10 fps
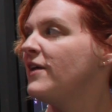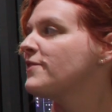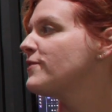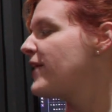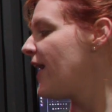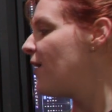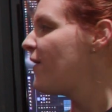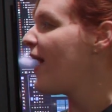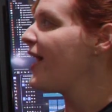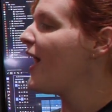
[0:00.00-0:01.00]
So now
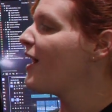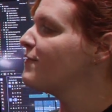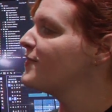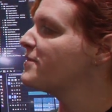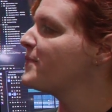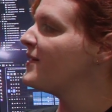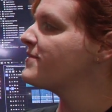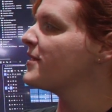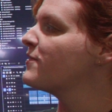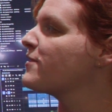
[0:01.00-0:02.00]
I have this piece
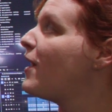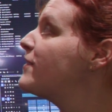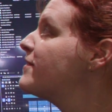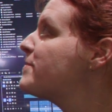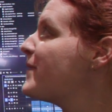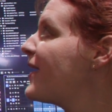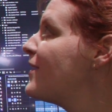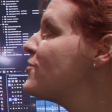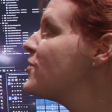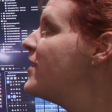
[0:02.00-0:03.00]
that was all in
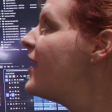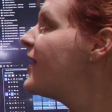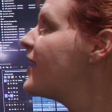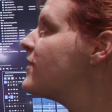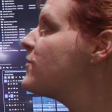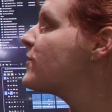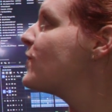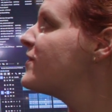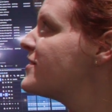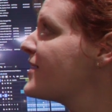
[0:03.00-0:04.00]
Spanish, and I can just go
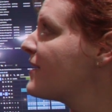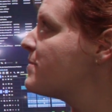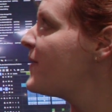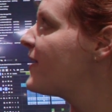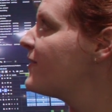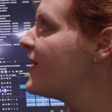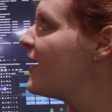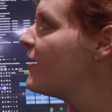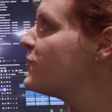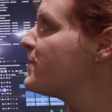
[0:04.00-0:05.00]
to the text panel
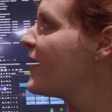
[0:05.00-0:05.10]
here to